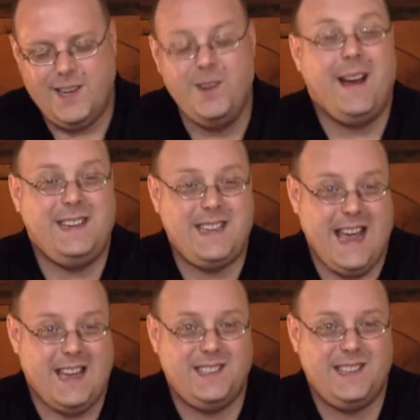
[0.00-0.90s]
to my
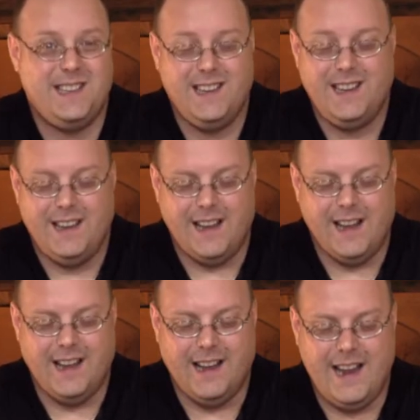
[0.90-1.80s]
test
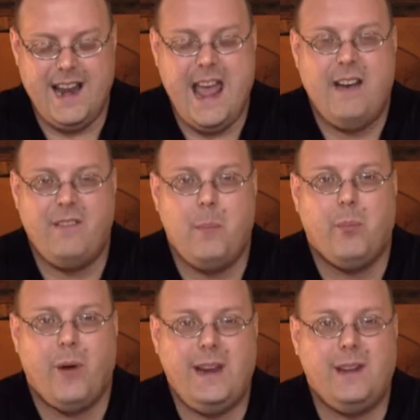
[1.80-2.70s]
uh, and have it
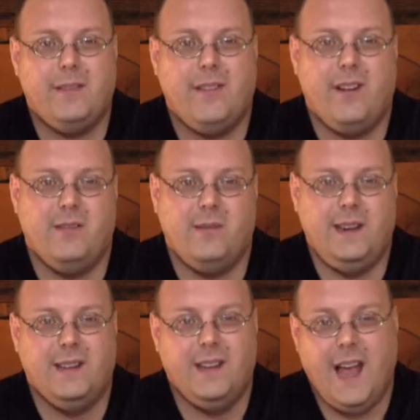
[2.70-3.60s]
break in front of
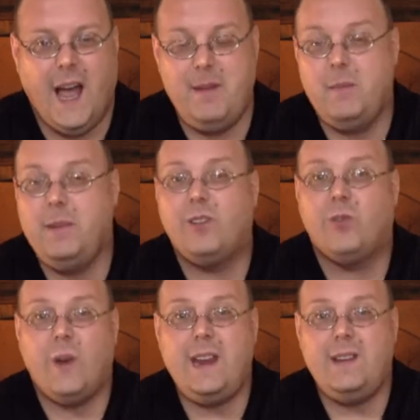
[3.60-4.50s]
me. I mean, it'd be
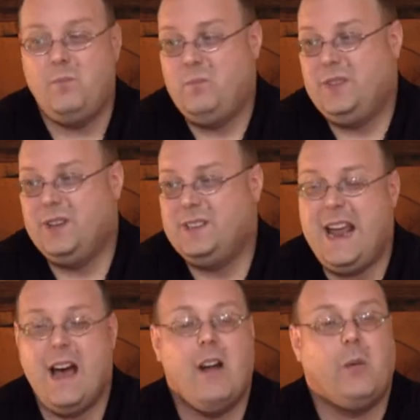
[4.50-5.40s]
great to
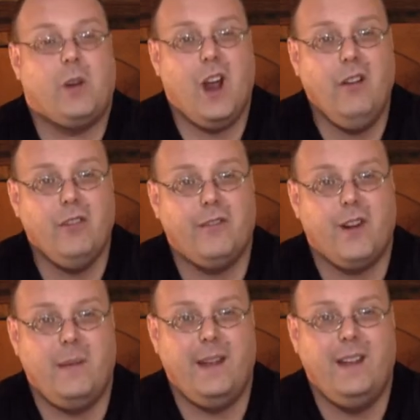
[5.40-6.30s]
see how I recover
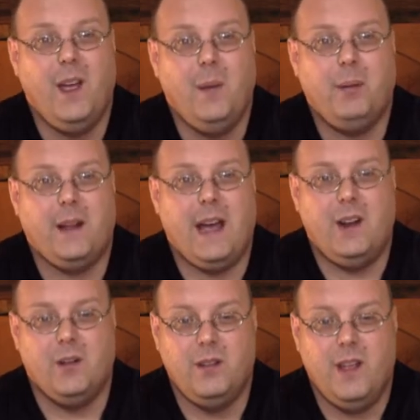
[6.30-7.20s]
from it, but
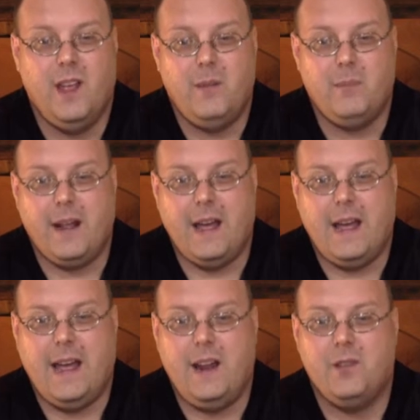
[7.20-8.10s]
I don't. But
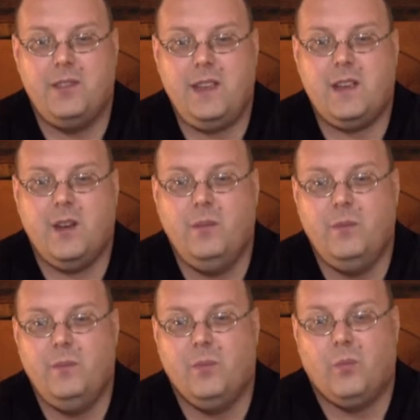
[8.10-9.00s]
I, I don't think
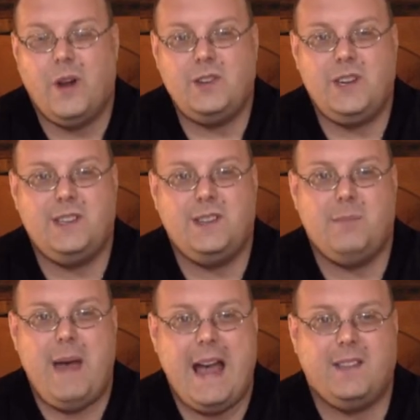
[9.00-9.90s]
rushing to
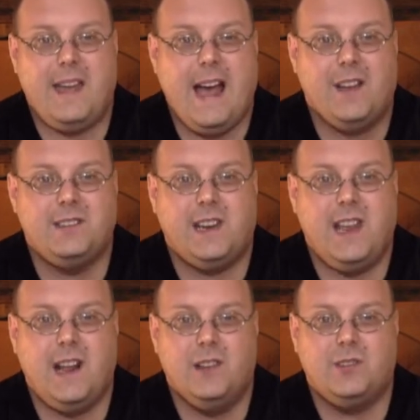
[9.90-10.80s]
the back of the house to
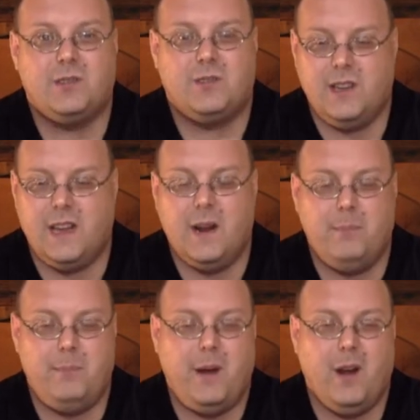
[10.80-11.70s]
get a to get a
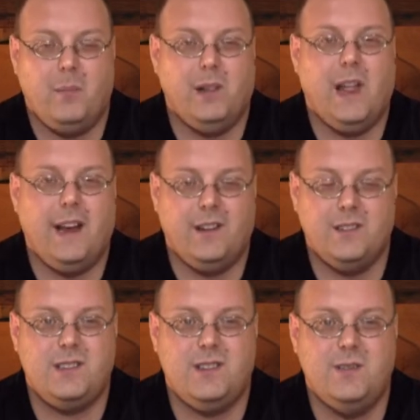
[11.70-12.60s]
pair of
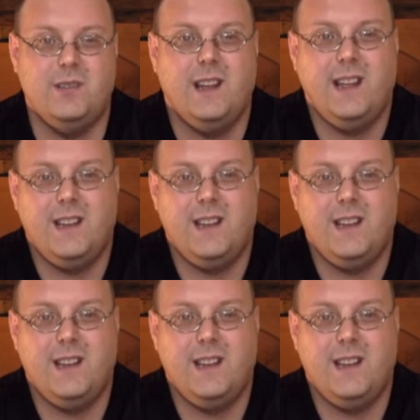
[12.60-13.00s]
pliers to